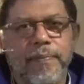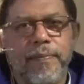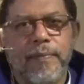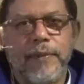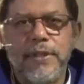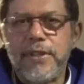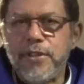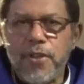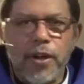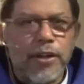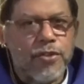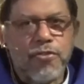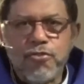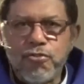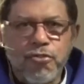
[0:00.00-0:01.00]
This is not a
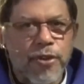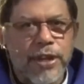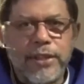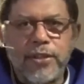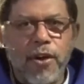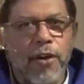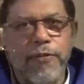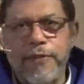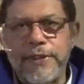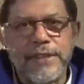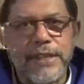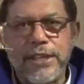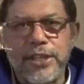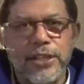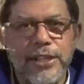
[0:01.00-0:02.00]
straight
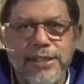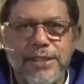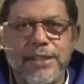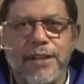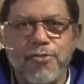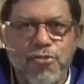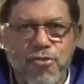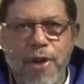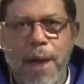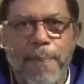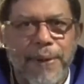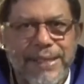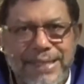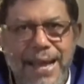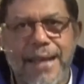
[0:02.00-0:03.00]
conversation. This is a trap,
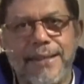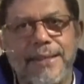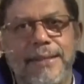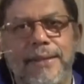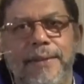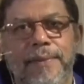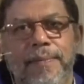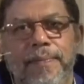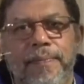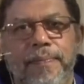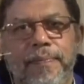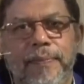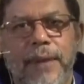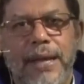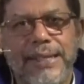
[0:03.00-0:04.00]
a test,
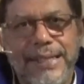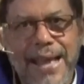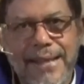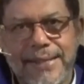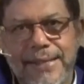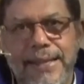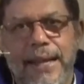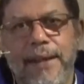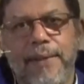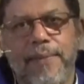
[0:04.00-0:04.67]
a testing.